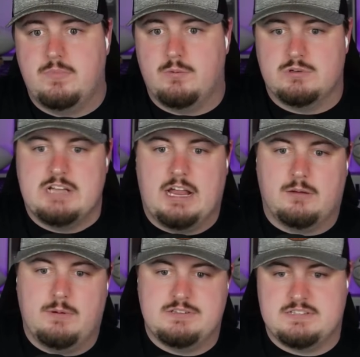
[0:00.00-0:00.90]
we're talking
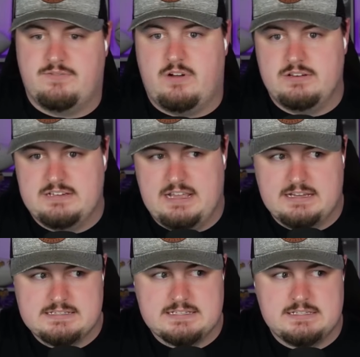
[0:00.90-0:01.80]
about Stephon
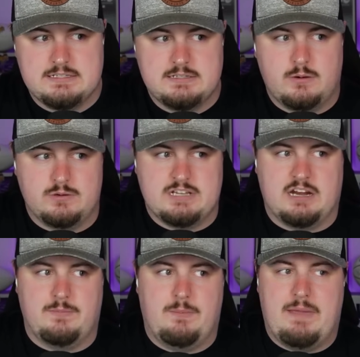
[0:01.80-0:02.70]
Diggs, we're talking
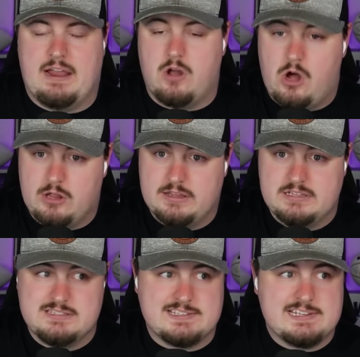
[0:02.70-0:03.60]
about Mac
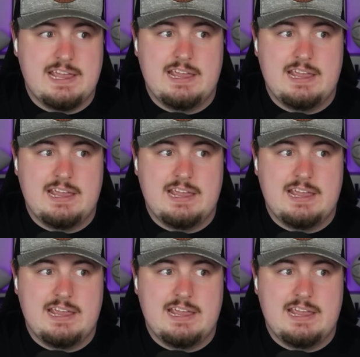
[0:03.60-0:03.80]
Hollins,